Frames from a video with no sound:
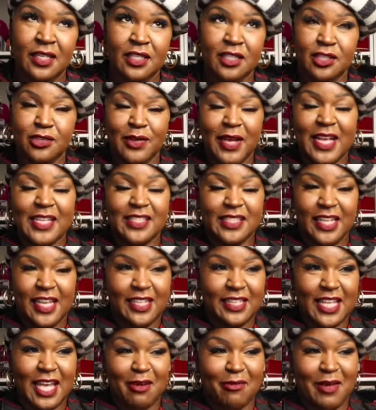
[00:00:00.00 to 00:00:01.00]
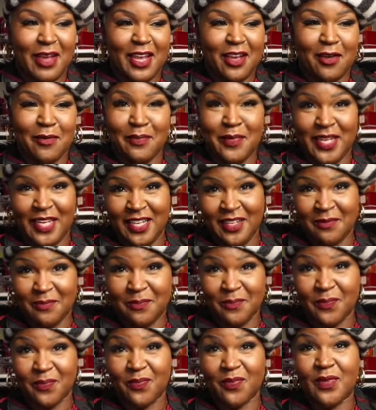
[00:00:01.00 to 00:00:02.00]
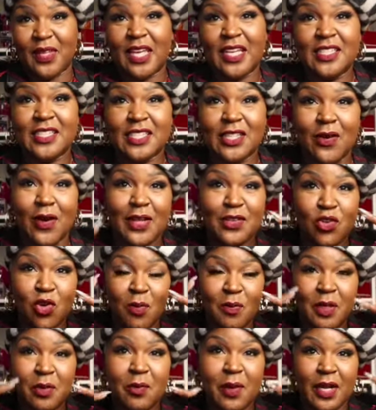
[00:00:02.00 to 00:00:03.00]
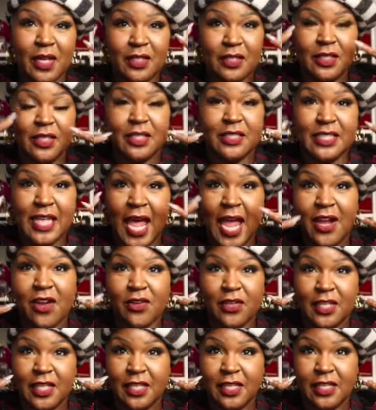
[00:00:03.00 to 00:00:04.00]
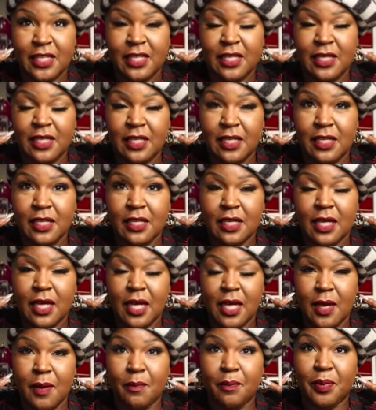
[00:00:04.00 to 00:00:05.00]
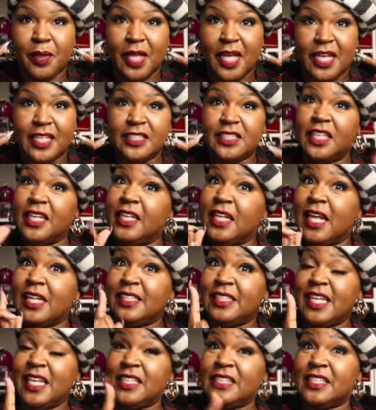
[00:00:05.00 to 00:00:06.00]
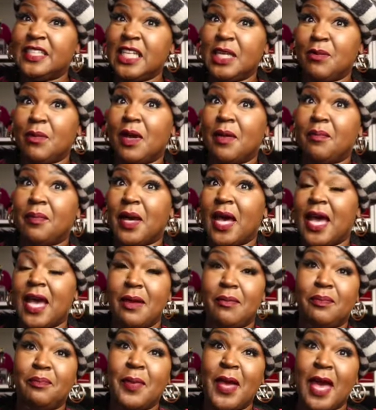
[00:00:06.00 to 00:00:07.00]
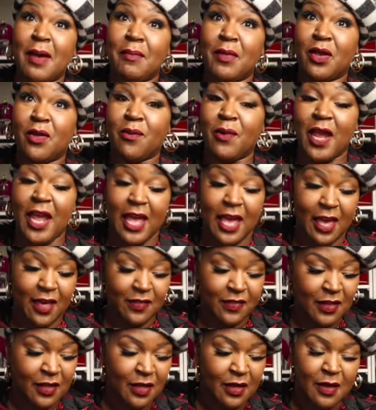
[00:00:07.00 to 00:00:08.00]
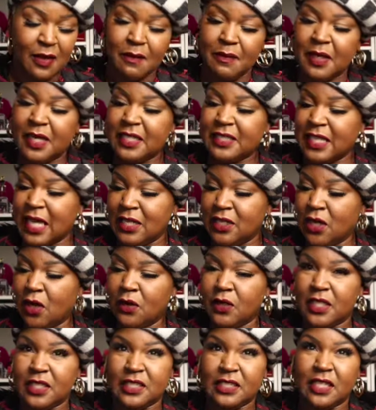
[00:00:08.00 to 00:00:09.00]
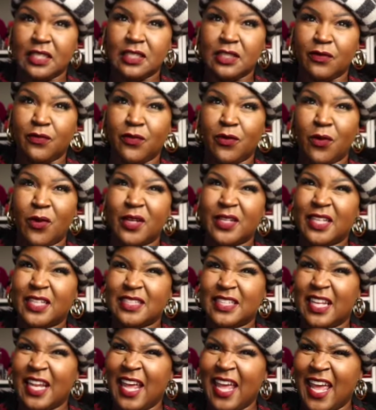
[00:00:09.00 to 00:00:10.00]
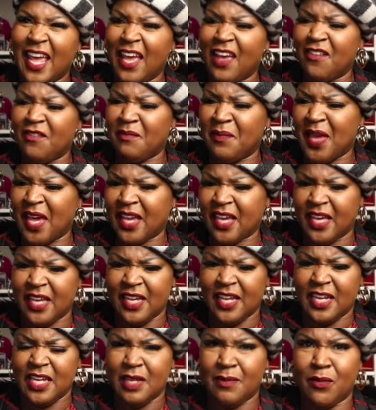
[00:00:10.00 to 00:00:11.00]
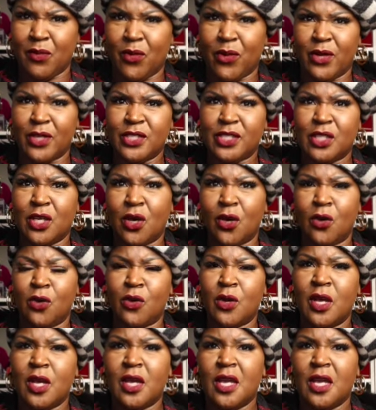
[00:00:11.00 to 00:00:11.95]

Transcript: translate that way on me. And so I normally wear the Tiger Lily blush, and I did see one by Pat McGrath, because I noticed that Sephora doesn't have Becca anymore. So